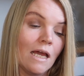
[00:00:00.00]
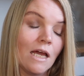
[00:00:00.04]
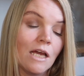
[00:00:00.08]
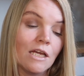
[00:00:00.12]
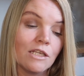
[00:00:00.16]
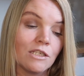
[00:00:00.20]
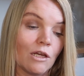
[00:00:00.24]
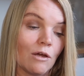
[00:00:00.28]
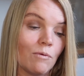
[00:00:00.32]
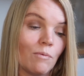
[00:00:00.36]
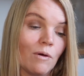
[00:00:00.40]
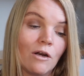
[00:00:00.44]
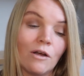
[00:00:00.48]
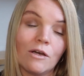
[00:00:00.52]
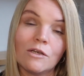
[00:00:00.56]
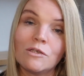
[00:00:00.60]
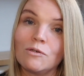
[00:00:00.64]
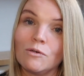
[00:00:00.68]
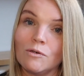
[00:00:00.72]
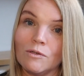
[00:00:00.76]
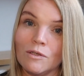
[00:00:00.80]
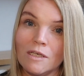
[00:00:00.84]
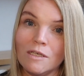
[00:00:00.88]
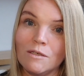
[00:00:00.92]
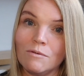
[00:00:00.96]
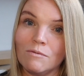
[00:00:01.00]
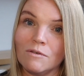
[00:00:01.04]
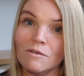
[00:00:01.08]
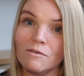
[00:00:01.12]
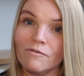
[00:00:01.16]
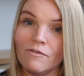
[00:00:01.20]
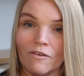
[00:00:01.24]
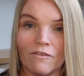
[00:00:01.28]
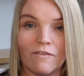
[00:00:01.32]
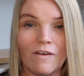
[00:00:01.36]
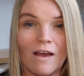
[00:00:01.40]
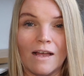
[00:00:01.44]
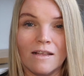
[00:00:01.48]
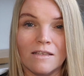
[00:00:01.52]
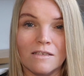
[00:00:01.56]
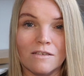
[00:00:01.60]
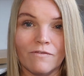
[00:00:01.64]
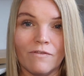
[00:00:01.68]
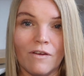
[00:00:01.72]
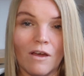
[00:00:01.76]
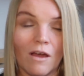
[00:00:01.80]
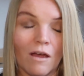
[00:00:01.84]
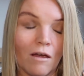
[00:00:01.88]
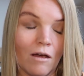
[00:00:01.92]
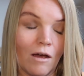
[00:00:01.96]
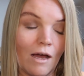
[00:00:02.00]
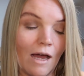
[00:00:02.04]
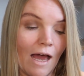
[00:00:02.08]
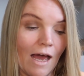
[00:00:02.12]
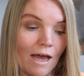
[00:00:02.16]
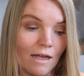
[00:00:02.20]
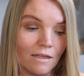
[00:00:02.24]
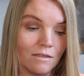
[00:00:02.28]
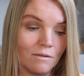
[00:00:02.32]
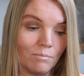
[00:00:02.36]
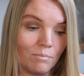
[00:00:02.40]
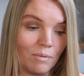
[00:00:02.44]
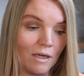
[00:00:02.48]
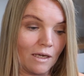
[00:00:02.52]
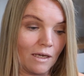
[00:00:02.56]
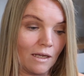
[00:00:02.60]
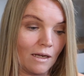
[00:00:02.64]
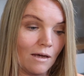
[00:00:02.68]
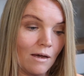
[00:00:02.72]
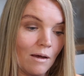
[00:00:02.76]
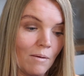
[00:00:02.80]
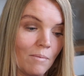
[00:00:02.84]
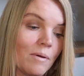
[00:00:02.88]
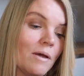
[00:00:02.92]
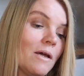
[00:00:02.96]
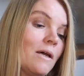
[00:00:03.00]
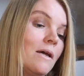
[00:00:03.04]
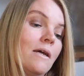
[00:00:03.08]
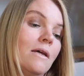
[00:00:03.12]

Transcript: So when I saw this was for fans of her, I had to pick it up.